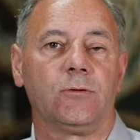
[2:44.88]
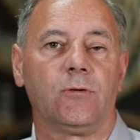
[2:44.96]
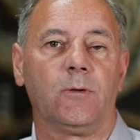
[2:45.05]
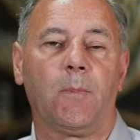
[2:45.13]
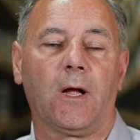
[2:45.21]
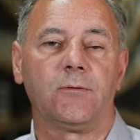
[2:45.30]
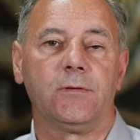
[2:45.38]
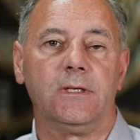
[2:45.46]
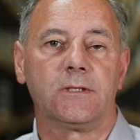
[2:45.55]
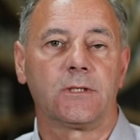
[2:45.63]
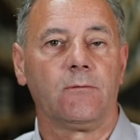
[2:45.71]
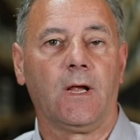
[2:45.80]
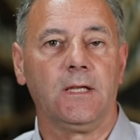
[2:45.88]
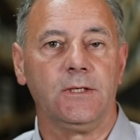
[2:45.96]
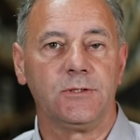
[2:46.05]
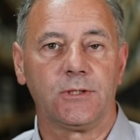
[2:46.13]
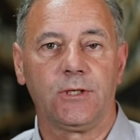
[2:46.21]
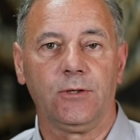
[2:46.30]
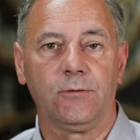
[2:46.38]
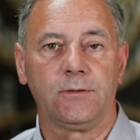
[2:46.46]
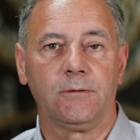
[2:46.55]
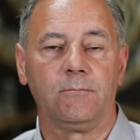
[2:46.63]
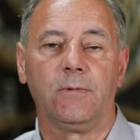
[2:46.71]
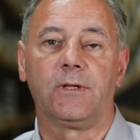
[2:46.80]
sure the battery is correctly
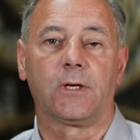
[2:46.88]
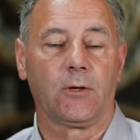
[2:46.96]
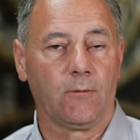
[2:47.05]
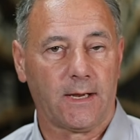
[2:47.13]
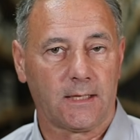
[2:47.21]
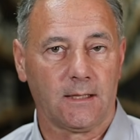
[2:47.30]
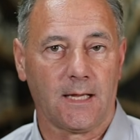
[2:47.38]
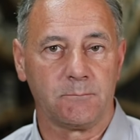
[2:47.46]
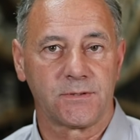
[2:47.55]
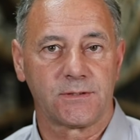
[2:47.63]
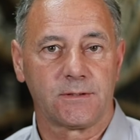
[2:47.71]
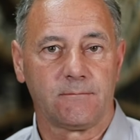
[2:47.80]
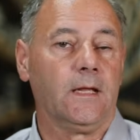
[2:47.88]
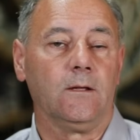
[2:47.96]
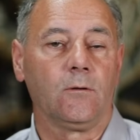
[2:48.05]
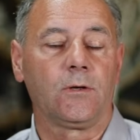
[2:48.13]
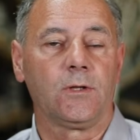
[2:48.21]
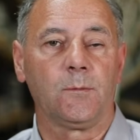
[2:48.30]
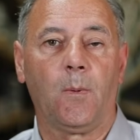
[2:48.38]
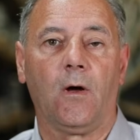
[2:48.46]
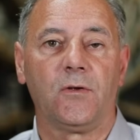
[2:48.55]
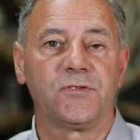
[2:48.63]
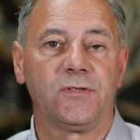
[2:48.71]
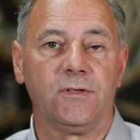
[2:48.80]
secured with the correct clamps. Then look at the
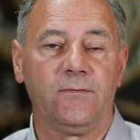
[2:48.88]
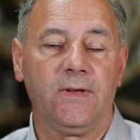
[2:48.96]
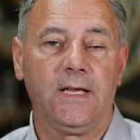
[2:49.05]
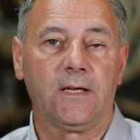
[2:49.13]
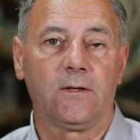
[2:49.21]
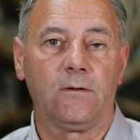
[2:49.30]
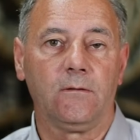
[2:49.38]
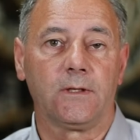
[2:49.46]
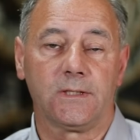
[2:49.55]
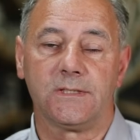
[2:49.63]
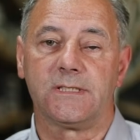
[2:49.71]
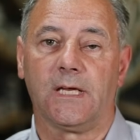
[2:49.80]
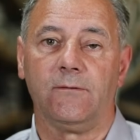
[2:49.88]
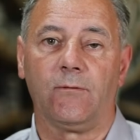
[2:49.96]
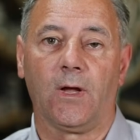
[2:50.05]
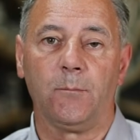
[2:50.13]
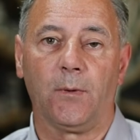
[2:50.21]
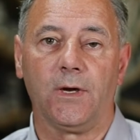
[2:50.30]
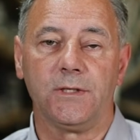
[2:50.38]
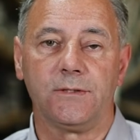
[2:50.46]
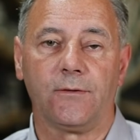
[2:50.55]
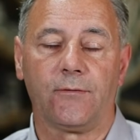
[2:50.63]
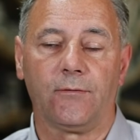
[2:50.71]
parts of the vehicle that can send vibration